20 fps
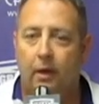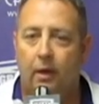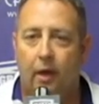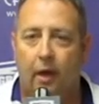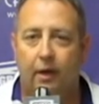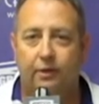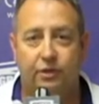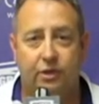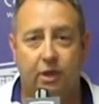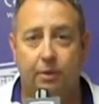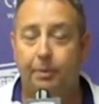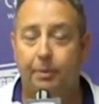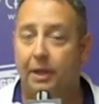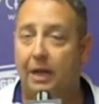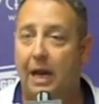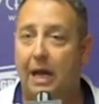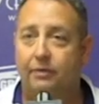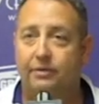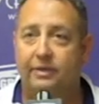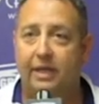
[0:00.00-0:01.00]
it should be
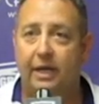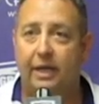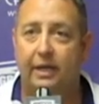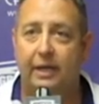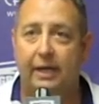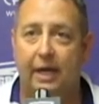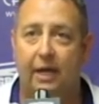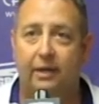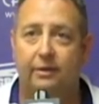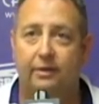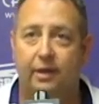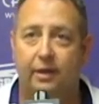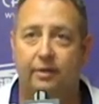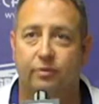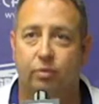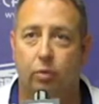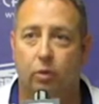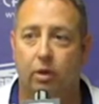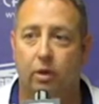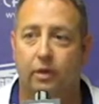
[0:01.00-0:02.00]
an outstanding
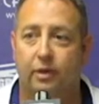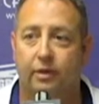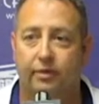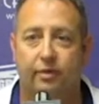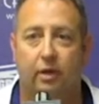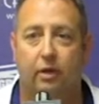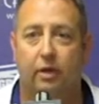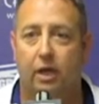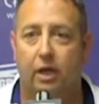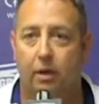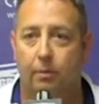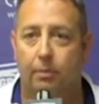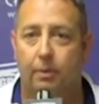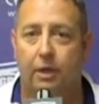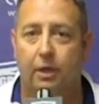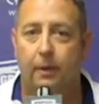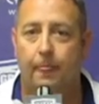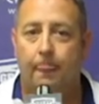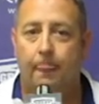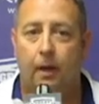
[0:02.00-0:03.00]
contest. It's certainly going to
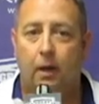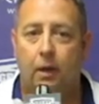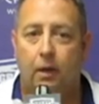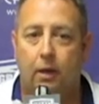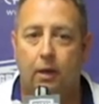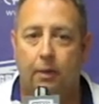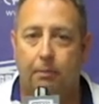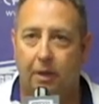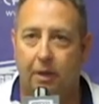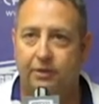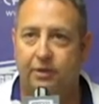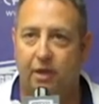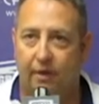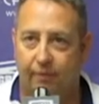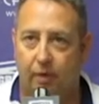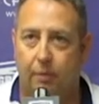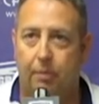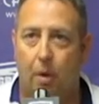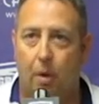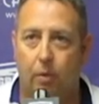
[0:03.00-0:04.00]
be a much
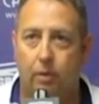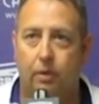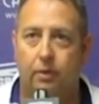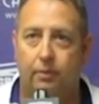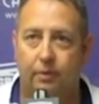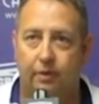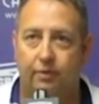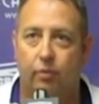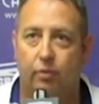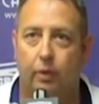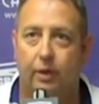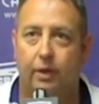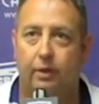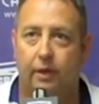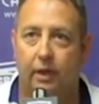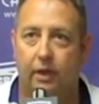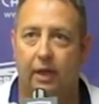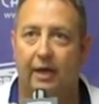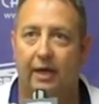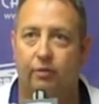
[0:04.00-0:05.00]
tougher opponent this week
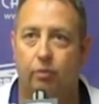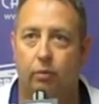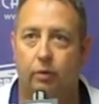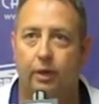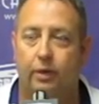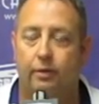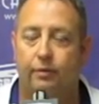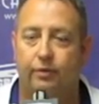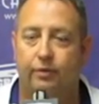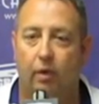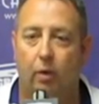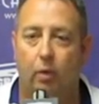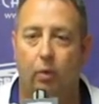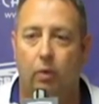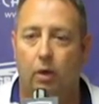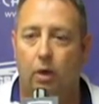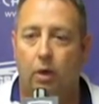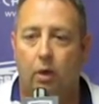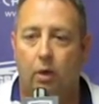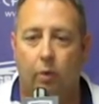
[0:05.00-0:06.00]
than last week. So
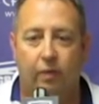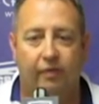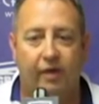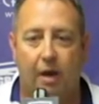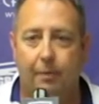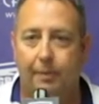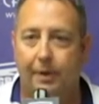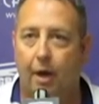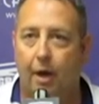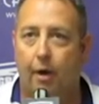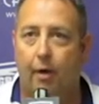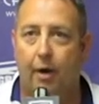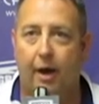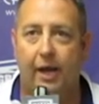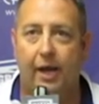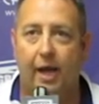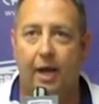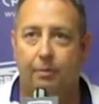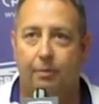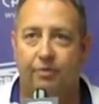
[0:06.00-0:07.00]
we've got to be on our
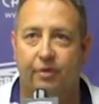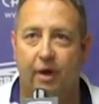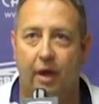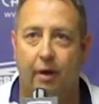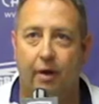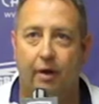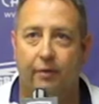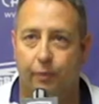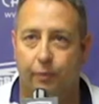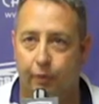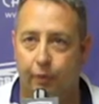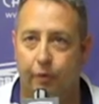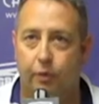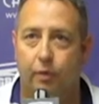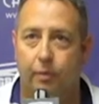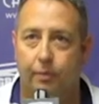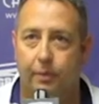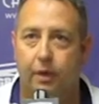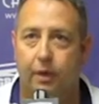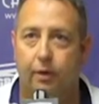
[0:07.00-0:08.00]
A game Saturday. If we do,
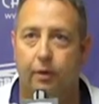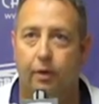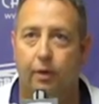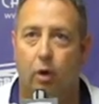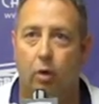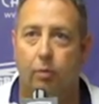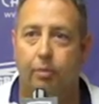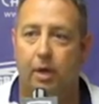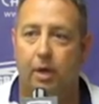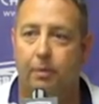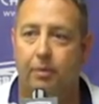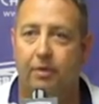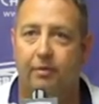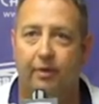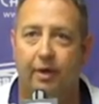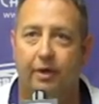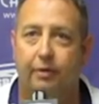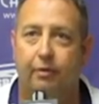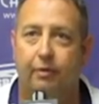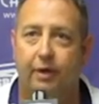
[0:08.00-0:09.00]
it'll be a good homecoming
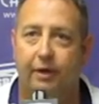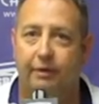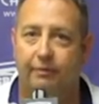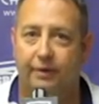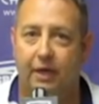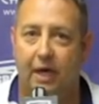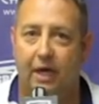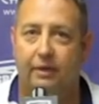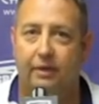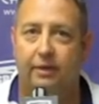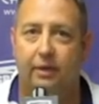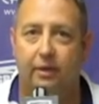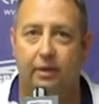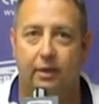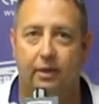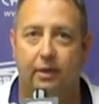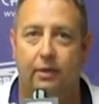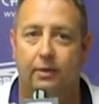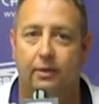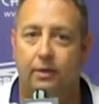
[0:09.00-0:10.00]
victory. If not,
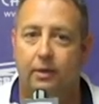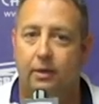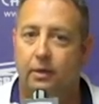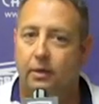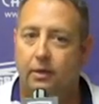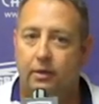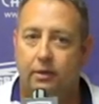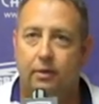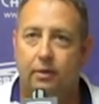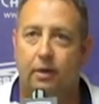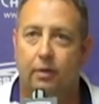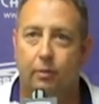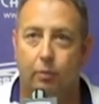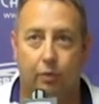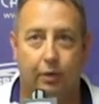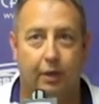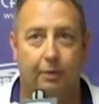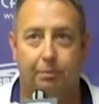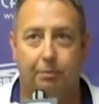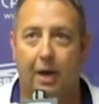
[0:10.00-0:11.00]
then
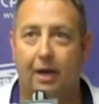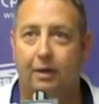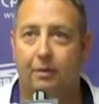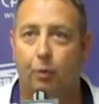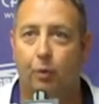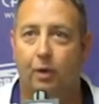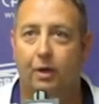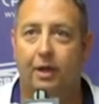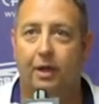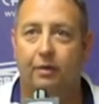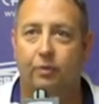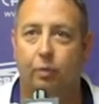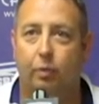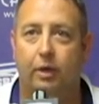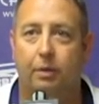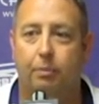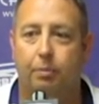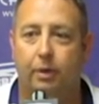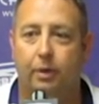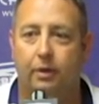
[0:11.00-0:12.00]
we'll get back to work next
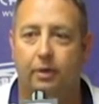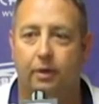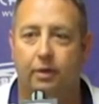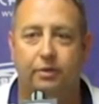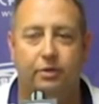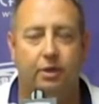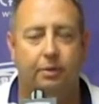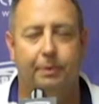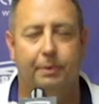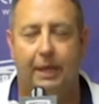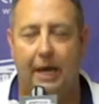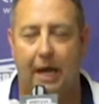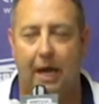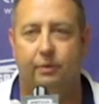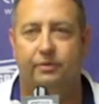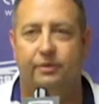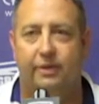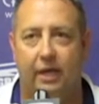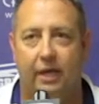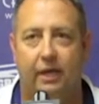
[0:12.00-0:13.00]
week. But it should be an
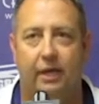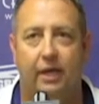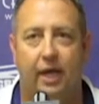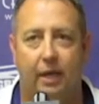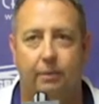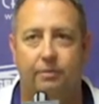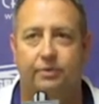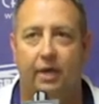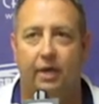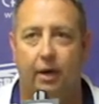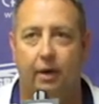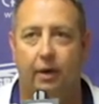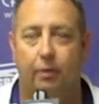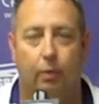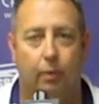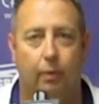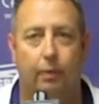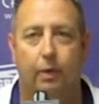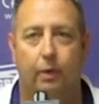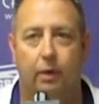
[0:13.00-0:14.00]
outstanding game Saturday.
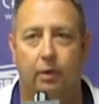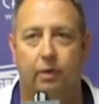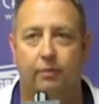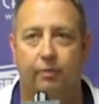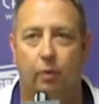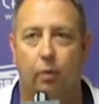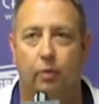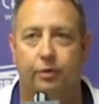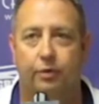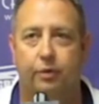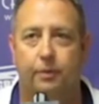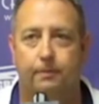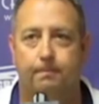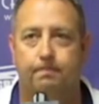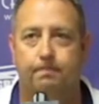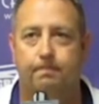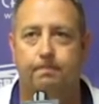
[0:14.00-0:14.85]
We're really looking forward to it.